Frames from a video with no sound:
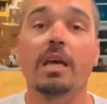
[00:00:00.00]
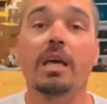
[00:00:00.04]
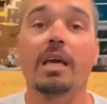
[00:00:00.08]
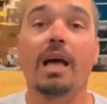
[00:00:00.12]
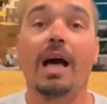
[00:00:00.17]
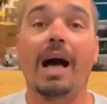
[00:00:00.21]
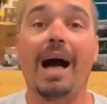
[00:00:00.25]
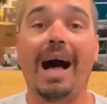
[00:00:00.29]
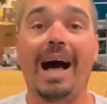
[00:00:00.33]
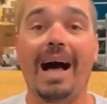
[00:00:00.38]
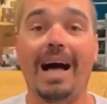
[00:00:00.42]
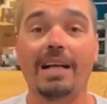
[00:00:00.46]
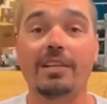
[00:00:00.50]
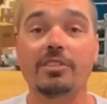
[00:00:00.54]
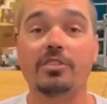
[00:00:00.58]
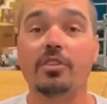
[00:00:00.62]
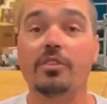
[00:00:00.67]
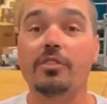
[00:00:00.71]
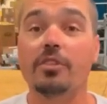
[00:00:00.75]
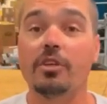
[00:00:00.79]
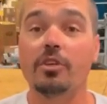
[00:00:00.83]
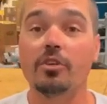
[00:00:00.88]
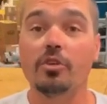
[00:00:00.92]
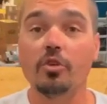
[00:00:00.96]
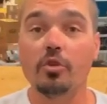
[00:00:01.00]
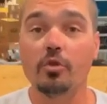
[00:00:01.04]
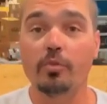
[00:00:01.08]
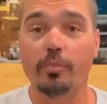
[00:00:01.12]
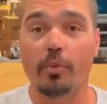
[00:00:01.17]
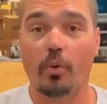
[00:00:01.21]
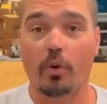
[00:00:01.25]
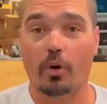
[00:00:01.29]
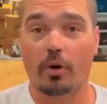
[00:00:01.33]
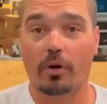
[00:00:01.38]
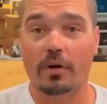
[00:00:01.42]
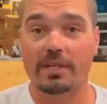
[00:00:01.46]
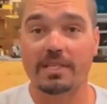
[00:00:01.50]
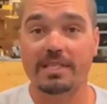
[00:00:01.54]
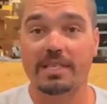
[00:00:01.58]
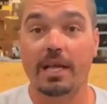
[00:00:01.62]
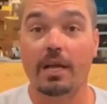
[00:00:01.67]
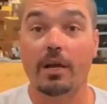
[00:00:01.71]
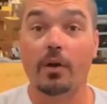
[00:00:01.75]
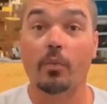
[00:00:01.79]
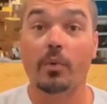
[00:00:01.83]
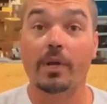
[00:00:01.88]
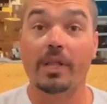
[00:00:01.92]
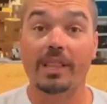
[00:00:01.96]
onto the new boards.
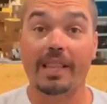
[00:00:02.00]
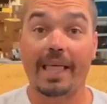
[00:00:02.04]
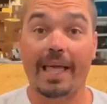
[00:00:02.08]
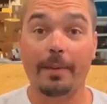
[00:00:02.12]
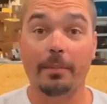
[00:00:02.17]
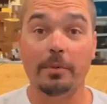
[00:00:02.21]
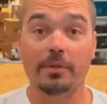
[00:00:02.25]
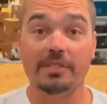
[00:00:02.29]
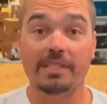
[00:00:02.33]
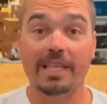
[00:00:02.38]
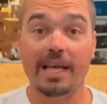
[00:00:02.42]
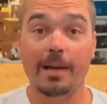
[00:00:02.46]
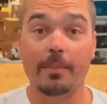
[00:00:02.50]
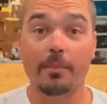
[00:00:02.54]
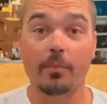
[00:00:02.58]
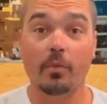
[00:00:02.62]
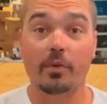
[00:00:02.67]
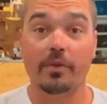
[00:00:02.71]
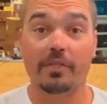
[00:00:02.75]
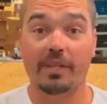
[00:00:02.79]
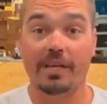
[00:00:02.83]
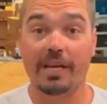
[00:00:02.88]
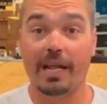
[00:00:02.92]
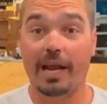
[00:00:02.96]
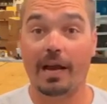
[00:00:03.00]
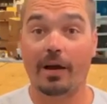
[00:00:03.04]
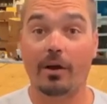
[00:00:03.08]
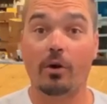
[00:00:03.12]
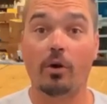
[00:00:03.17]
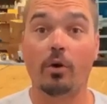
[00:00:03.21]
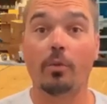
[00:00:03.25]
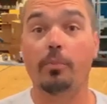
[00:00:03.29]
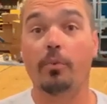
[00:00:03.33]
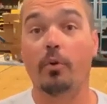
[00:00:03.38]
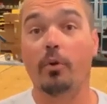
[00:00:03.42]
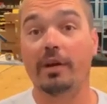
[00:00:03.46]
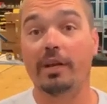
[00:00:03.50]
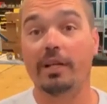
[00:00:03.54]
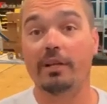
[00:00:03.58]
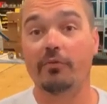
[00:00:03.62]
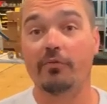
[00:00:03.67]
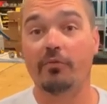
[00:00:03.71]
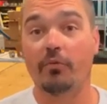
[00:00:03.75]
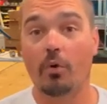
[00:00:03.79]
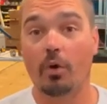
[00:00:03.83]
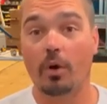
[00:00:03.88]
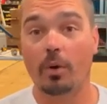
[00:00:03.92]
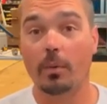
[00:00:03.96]
We labeled them with an arrow pointing
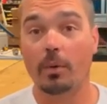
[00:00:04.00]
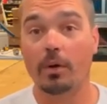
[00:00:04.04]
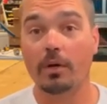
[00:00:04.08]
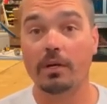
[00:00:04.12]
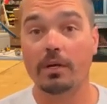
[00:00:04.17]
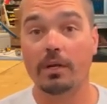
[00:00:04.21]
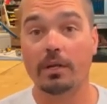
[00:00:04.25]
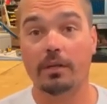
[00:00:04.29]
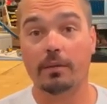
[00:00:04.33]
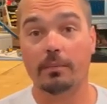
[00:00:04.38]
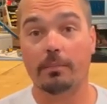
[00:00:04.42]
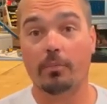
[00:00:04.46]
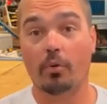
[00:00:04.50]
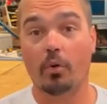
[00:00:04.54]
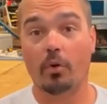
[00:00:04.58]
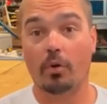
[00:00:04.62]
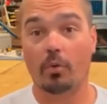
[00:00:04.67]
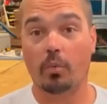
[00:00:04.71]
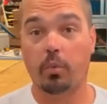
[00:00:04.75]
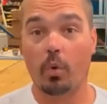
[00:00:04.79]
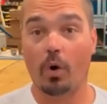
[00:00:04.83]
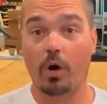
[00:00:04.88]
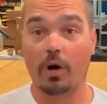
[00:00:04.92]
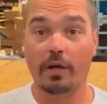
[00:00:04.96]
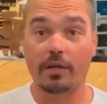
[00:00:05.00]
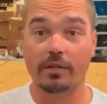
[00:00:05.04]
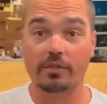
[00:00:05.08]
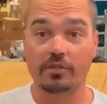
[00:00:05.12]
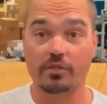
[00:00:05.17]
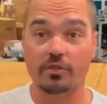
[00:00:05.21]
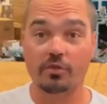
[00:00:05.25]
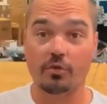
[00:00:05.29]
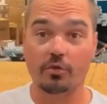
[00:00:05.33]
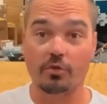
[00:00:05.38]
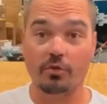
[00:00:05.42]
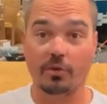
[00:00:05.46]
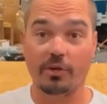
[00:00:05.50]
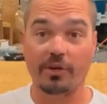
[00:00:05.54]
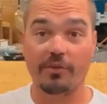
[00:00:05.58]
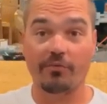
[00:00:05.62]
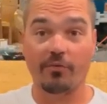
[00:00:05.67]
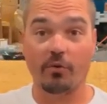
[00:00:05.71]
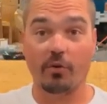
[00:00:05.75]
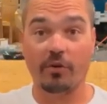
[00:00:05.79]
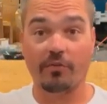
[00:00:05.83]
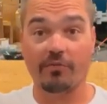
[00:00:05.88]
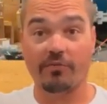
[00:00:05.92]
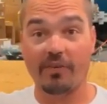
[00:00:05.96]
forward, board 1, 2, 3,
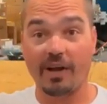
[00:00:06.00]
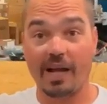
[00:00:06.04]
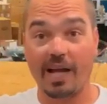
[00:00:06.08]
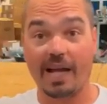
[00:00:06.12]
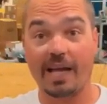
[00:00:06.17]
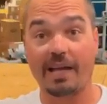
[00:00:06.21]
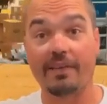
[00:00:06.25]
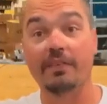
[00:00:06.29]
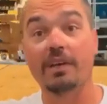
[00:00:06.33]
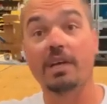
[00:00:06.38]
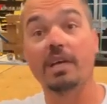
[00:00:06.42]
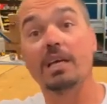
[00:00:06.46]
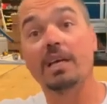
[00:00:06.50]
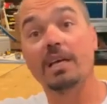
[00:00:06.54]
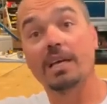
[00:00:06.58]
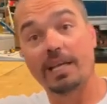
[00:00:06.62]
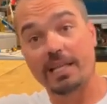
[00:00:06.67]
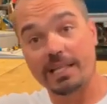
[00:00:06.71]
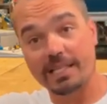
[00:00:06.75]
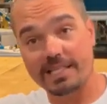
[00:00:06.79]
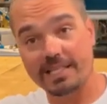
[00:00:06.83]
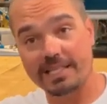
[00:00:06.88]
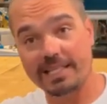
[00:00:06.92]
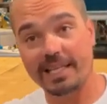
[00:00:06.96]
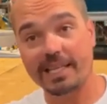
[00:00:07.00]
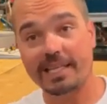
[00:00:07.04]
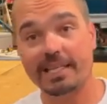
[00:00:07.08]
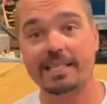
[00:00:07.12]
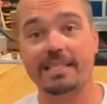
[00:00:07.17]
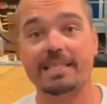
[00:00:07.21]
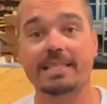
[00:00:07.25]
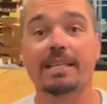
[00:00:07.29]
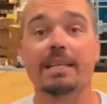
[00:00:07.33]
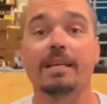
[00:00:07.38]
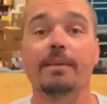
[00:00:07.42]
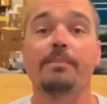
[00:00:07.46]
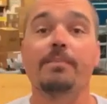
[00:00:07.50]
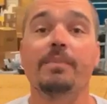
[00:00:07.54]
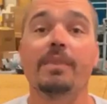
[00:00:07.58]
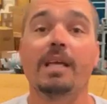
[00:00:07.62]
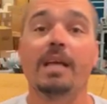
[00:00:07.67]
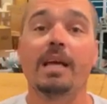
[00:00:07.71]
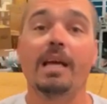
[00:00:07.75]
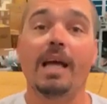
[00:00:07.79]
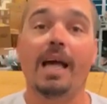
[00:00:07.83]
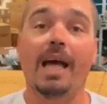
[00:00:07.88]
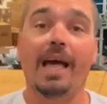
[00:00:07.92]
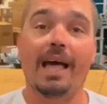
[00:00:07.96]
4, 5, and 6.
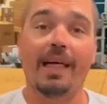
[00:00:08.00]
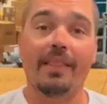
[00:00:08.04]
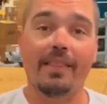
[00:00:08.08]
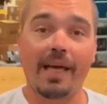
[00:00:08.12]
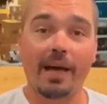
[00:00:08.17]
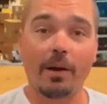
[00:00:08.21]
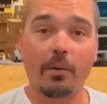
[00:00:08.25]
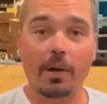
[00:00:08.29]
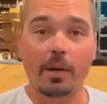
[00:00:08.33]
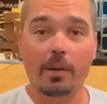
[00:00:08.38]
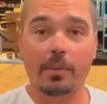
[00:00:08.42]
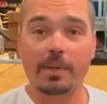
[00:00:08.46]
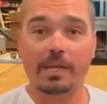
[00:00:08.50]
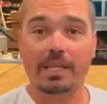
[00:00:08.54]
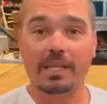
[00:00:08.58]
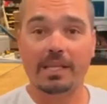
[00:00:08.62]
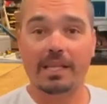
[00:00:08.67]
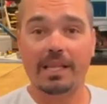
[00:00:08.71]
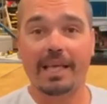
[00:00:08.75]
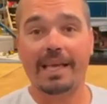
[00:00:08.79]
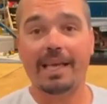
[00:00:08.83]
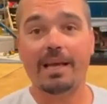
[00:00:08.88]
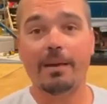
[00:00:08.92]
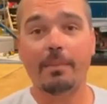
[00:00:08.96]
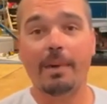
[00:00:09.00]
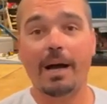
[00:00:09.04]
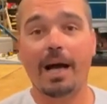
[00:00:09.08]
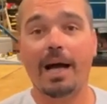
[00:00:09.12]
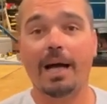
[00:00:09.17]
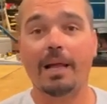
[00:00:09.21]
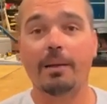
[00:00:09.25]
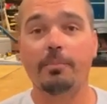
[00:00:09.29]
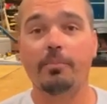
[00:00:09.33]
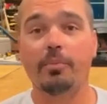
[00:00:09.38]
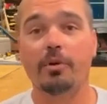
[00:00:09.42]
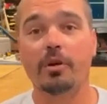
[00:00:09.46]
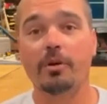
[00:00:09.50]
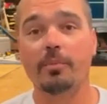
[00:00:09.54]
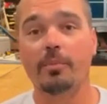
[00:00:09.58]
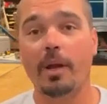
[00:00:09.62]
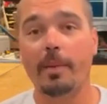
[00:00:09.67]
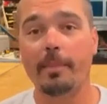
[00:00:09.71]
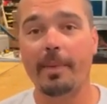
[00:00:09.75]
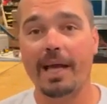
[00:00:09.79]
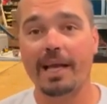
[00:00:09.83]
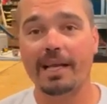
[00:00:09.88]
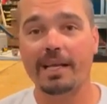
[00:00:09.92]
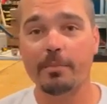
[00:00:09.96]
And that way we can lay them on, put them
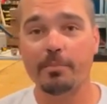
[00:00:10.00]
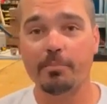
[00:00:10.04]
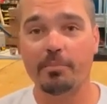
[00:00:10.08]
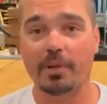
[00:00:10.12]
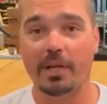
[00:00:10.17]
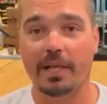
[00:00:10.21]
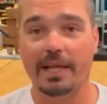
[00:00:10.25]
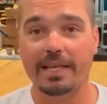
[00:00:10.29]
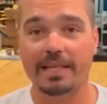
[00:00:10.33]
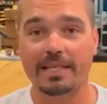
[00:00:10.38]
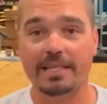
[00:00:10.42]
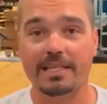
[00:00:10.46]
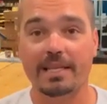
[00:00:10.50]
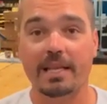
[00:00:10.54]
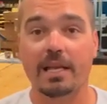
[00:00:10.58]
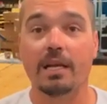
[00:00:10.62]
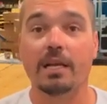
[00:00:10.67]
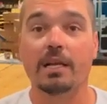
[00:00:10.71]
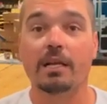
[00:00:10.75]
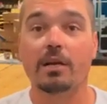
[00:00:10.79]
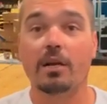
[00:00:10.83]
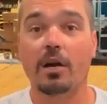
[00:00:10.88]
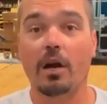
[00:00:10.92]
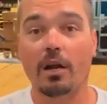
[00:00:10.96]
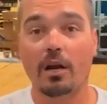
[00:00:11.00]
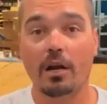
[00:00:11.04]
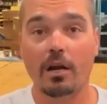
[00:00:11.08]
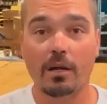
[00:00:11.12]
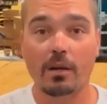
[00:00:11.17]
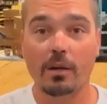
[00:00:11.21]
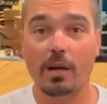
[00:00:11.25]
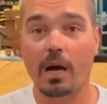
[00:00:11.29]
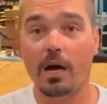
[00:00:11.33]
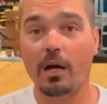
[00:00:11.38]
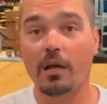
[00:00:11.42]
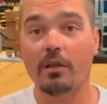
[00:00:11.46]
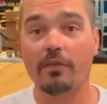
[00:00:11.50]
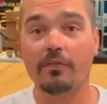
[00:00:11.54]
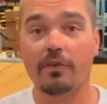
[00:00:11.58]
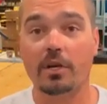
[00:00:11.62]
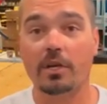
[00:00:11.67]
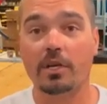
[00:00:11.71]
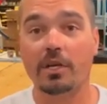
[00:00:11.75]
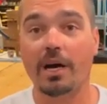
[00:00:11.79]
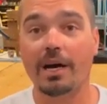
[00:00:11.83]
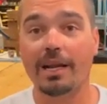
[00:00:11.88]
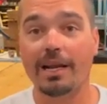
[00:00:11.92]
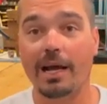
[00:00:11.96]
right back in place, cut out all of our
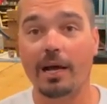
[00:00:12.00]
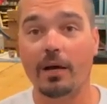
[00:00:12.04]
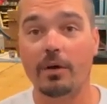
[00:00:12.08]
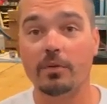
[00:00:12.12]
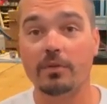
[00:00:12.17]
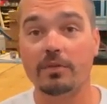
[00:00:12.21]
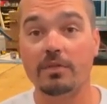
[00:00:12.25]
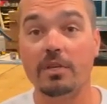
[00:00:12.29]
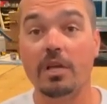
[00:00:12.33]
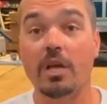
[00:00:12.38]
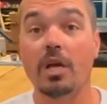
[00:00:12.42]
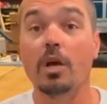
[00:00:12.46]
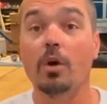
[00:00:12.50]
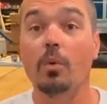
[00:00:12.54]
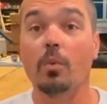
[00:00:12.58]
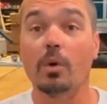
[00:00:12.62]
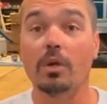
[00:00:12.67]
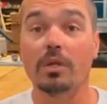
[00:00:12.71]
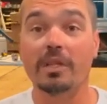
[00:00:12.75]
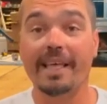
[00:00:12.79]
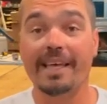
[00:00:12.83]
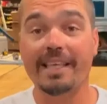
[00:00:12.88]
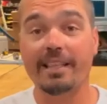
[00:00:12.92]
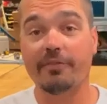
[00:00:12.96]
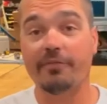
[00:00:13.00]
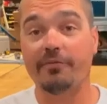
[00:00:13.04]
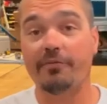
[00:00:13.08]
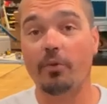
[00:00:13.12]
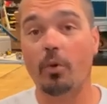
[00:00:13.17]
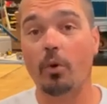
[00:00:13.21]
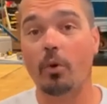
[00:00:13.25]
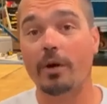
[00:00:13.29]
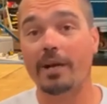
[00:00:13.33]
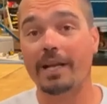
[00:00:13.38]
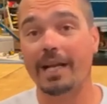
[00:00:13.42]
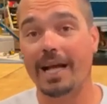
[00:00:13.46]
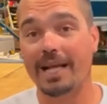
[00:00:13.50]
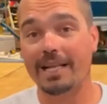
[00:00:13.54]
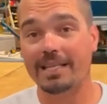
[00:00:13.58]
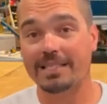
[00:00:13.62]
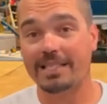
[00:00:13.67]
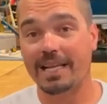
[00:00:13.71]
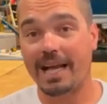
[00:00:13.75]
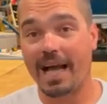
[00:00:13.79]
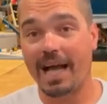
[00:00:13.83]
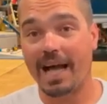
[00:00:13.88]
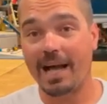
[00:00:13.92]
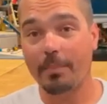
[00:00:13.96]
cutouts, we'll lay the flooring on
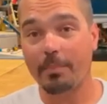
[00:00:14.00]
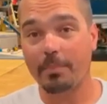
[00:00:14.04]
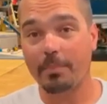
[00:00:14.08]
top,